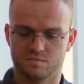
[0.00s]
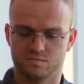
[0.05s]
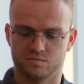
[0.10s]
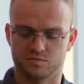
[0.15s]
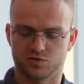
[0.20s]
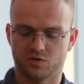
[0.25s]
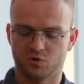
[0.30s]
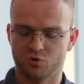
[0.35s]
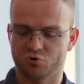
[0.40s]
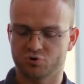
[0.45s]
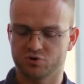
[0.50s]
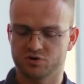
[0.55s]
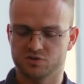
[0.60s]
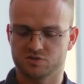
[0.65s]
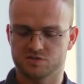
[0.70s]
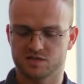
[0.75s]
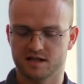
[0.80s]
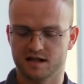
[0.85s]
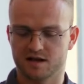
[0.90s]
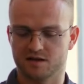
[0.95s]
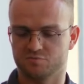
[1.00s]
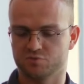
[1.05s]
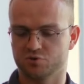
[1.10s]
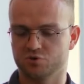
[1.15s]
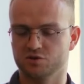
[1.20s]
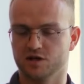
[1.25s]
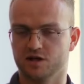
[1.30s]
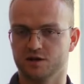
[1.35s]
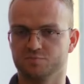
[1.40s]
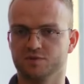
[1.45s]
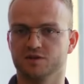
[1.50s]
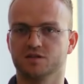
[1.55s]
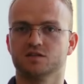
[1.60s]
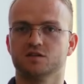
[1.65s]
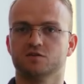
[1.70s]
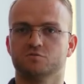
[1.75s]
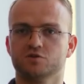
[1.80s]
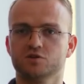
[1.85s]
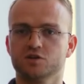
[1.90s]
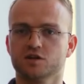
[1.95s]
The orders that have not yet been
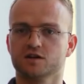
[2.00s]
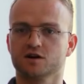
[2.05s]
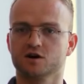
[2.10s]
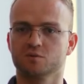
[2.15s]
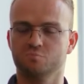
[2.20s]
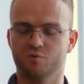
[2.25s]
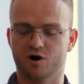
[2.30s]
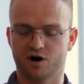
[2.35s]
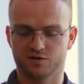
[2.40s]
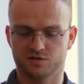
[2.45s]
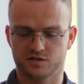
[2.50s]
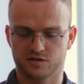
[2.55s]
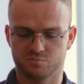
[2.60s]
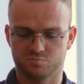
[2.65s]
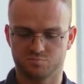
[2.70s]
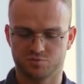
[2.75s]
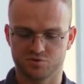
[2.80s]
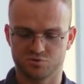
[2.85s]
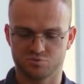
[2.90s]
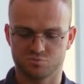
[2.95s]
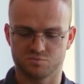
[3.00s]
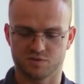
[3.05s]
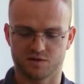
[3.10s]
delivered are now marked in blue.